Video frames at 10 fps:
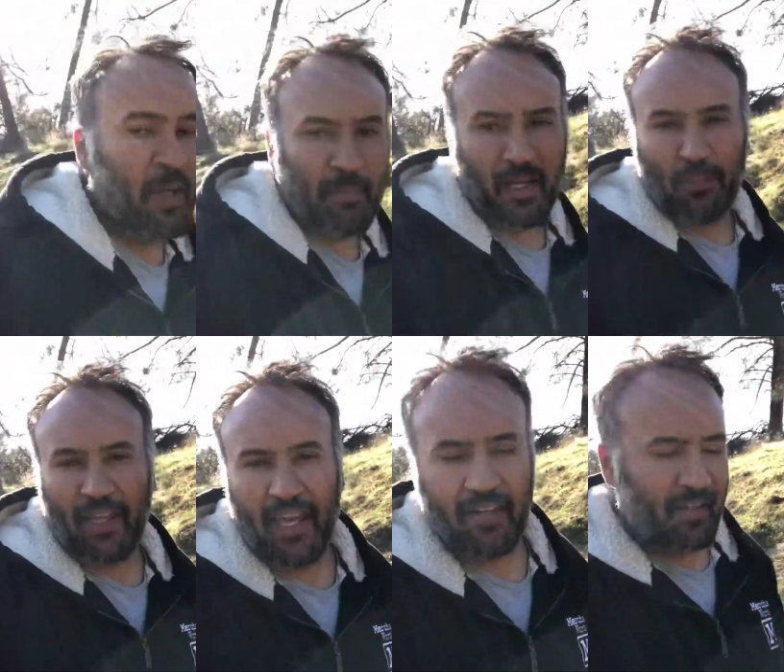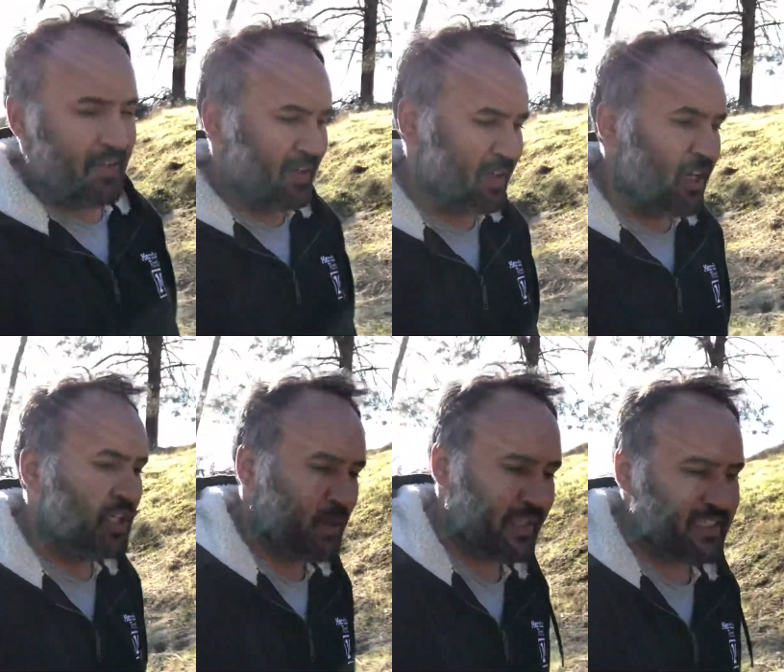make a plan
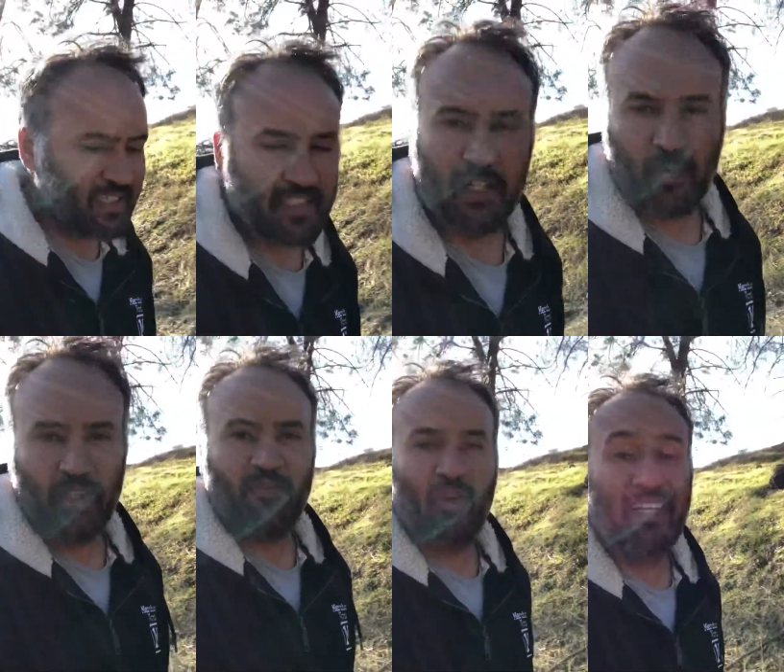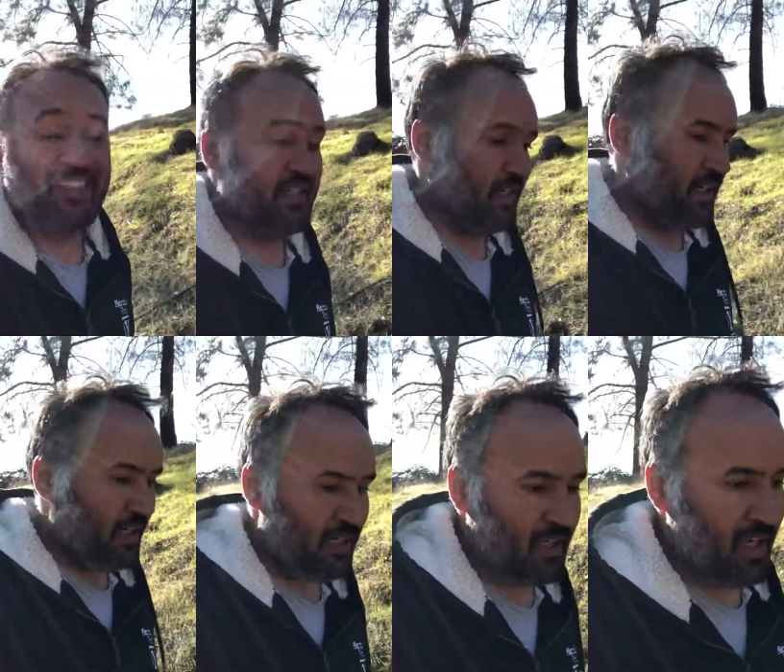to at least stick with it for a year
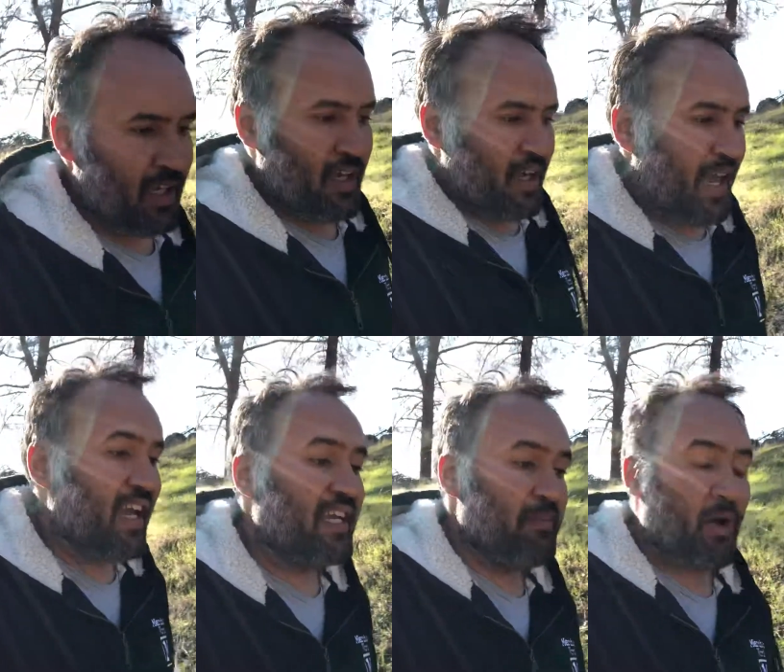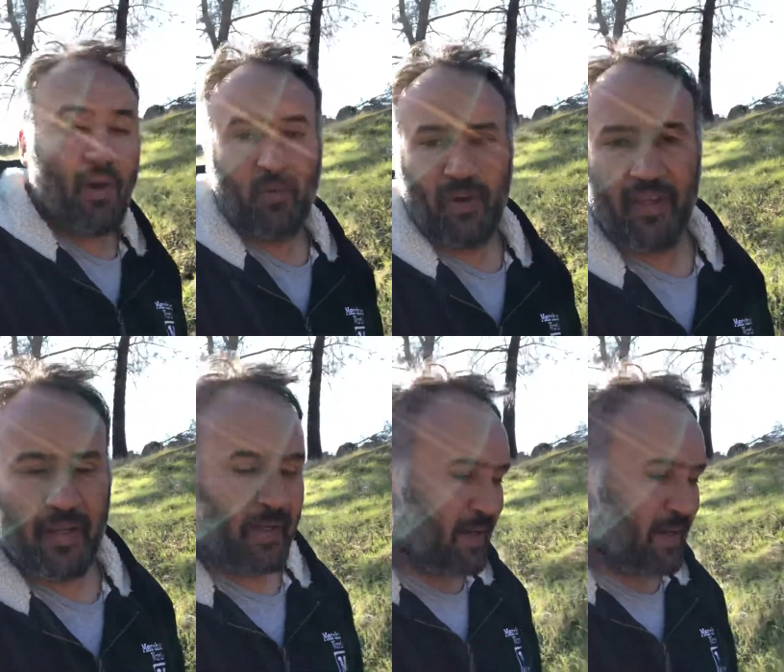and keep going with it.